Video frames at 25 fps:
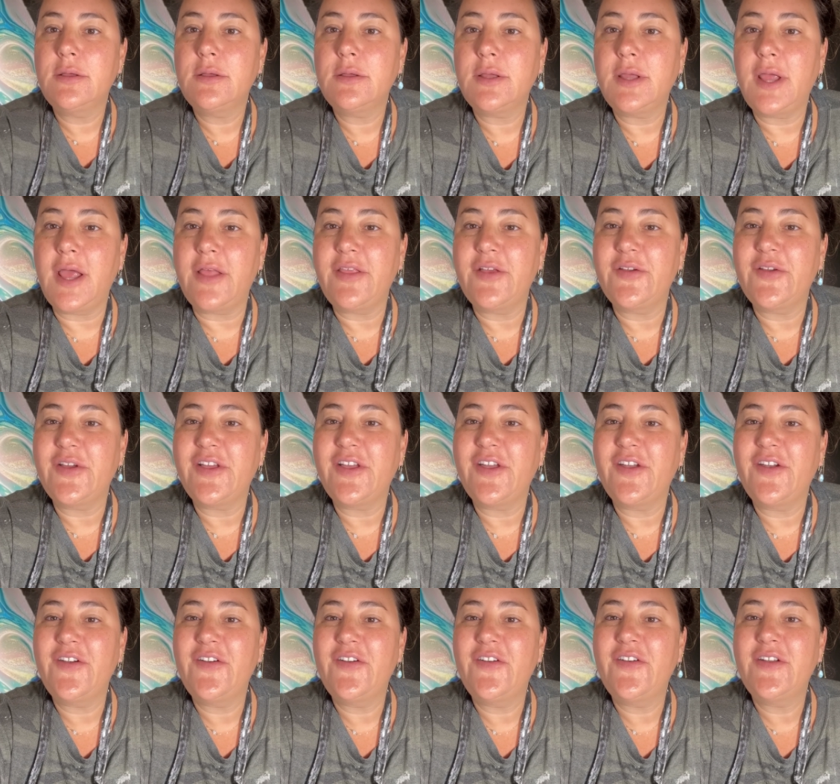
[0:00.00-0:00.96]
Yeah, there we
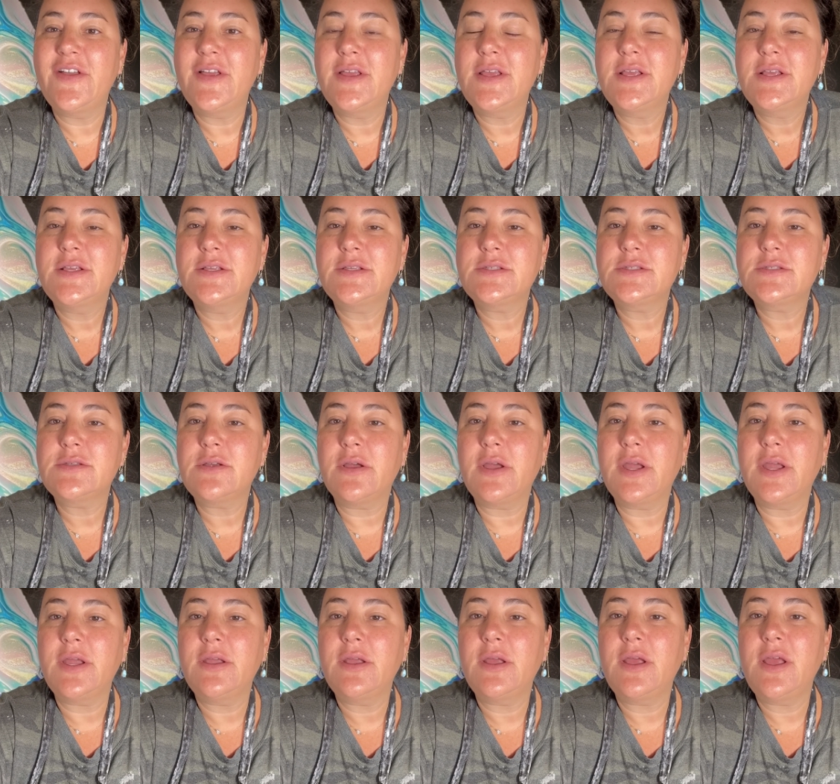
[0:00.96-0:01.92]
go.
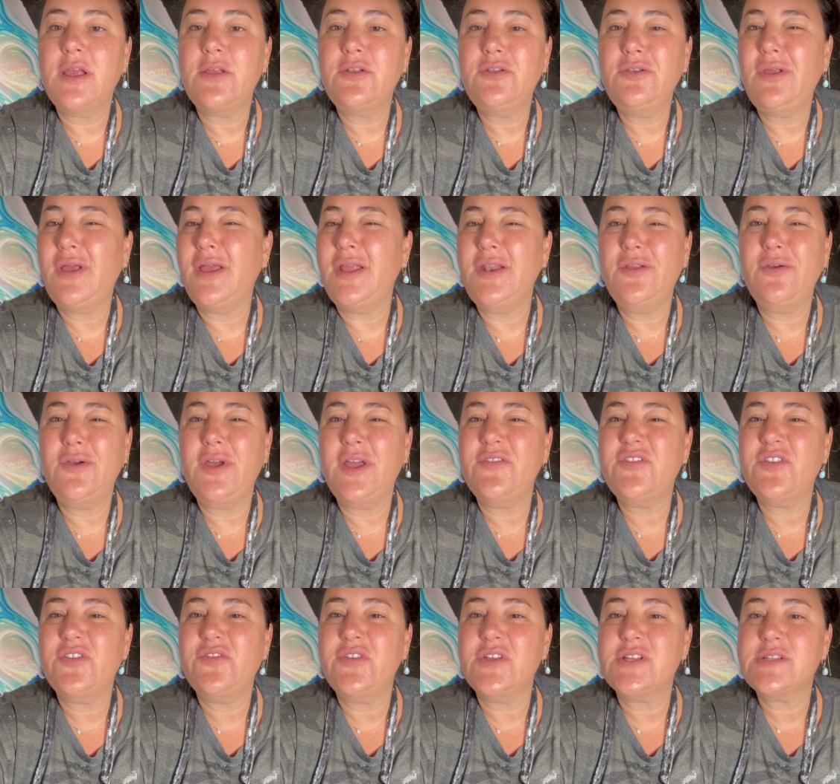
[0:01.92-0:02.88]
Sorry, I, I know I
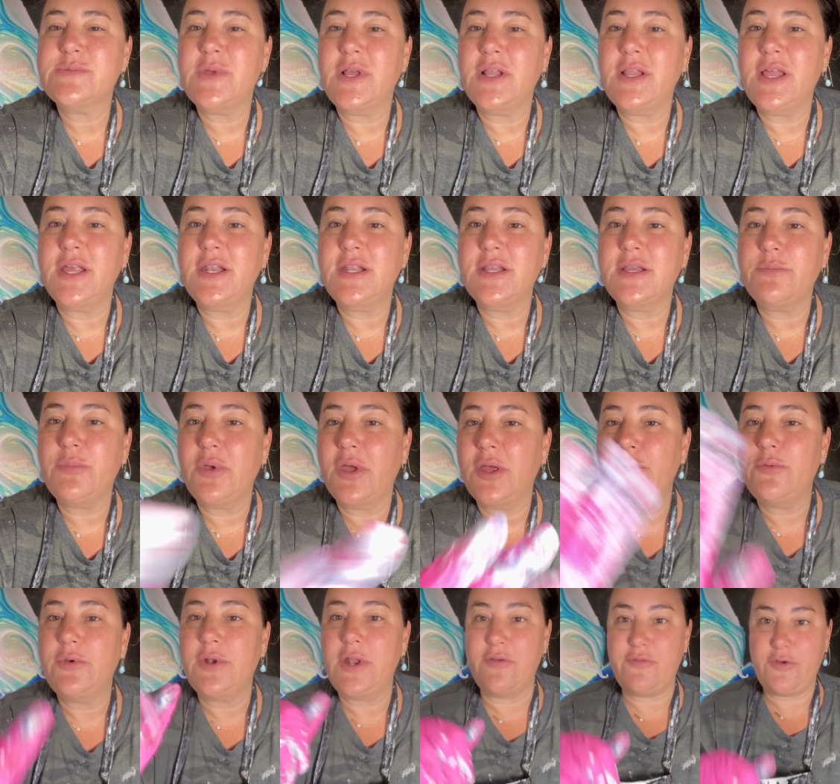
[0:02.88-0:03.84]
have to fix my lighting,
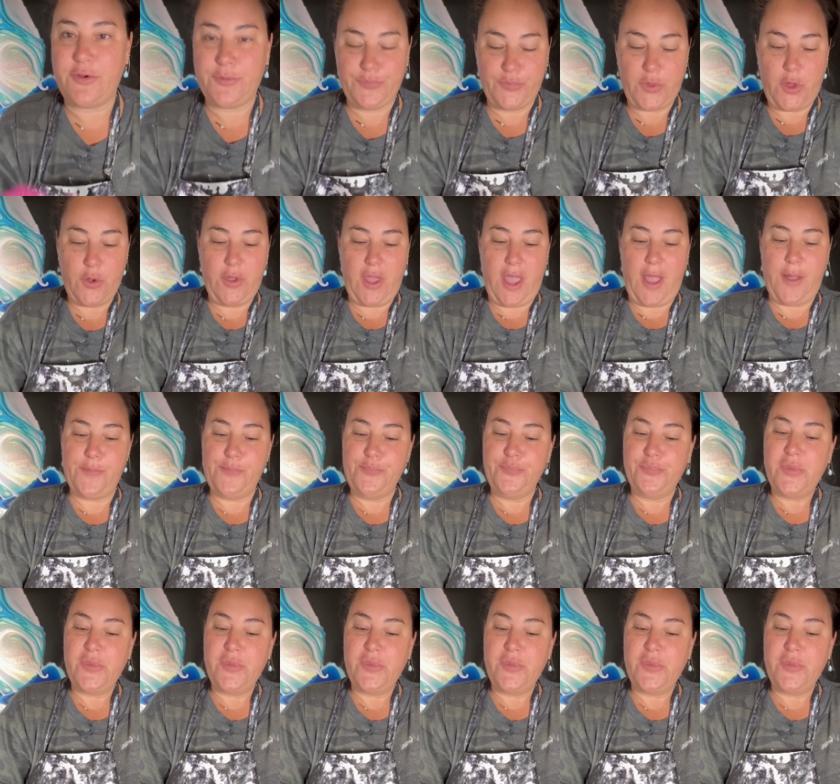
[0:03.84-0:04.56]
but whatever. Okay,